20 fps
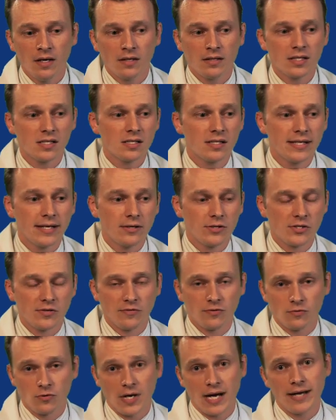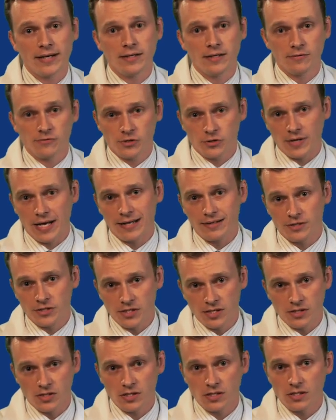This entails a variety of
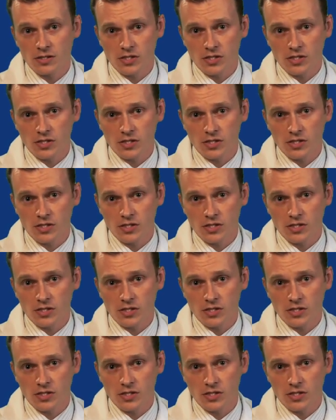strategies.